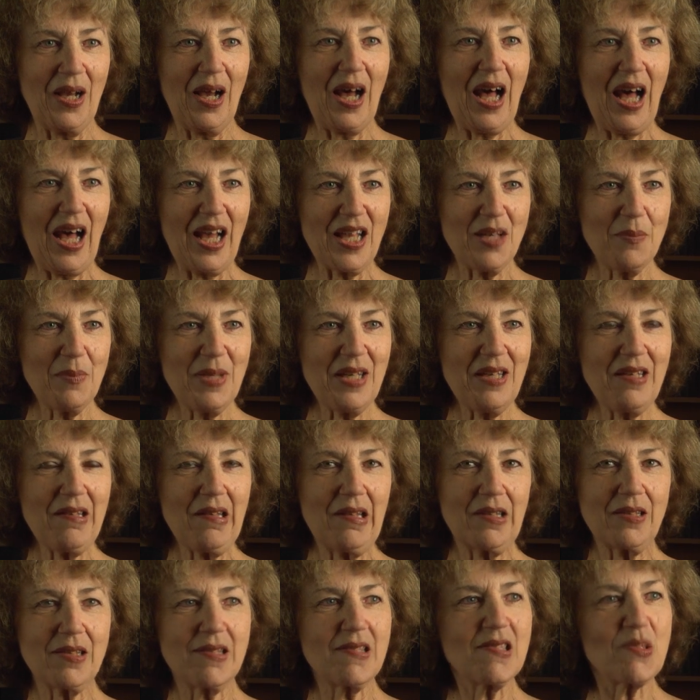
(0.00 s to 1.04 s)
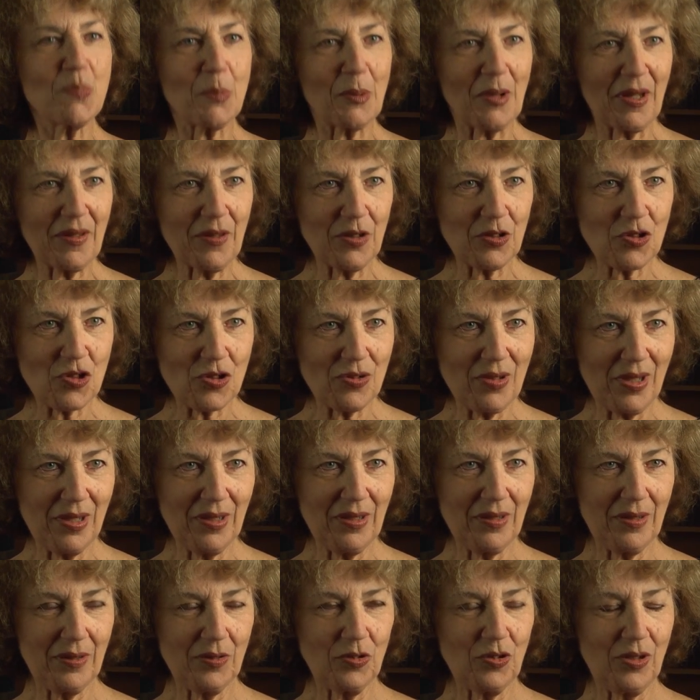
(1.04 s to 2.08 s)
Hymie and his brother,
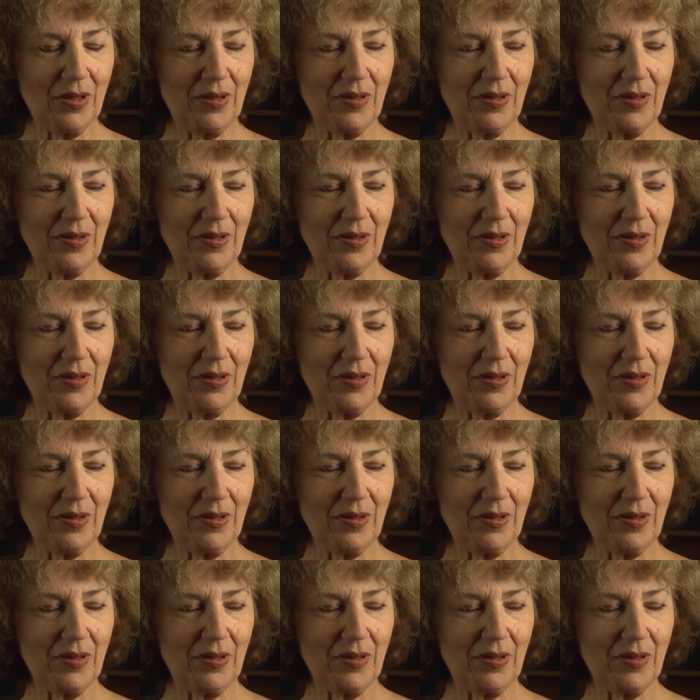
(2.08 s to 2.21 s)
uh,